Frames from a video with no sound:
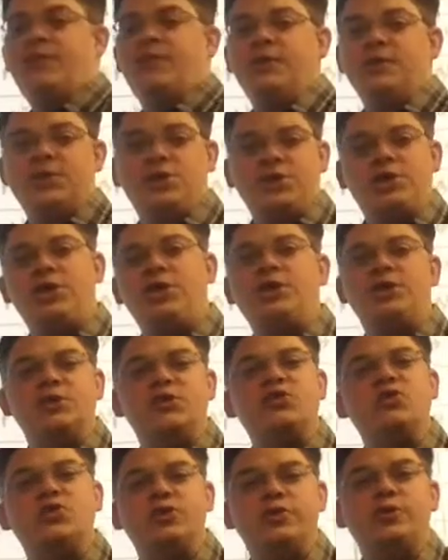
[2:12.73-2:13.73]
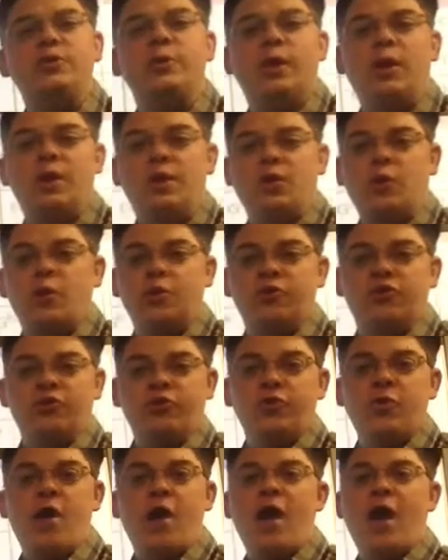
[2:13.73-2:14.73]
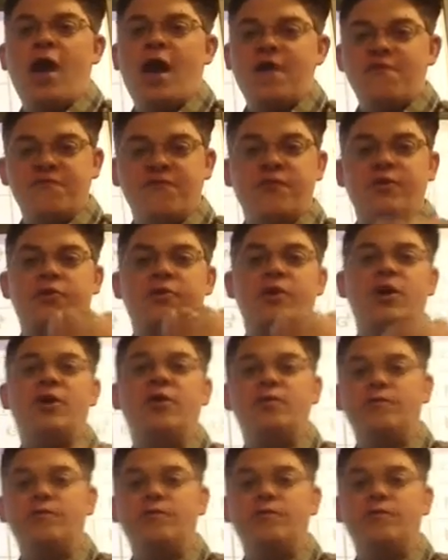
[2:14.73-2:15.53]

that G is too low or too high for their